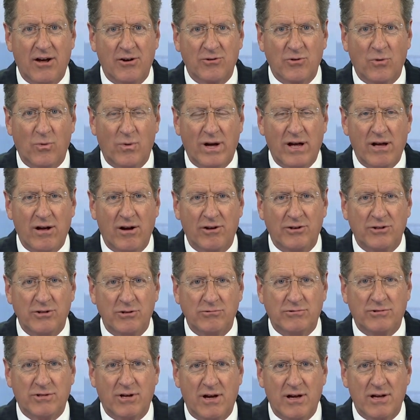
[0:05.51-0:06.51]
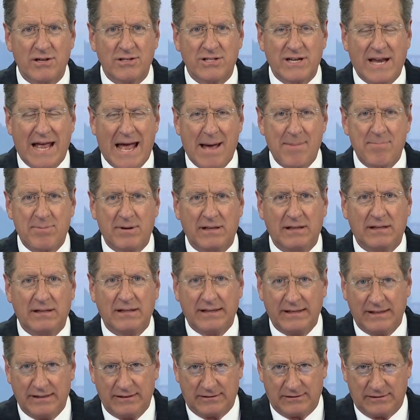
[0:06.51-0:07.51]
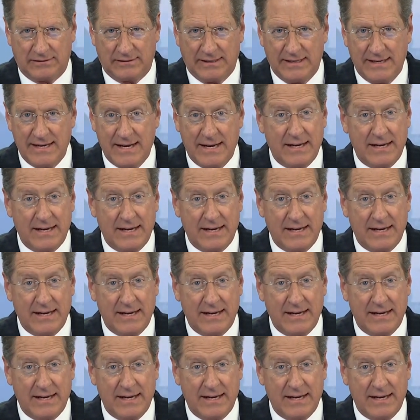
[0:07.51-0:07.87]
underway on Utah's Capitol Hill.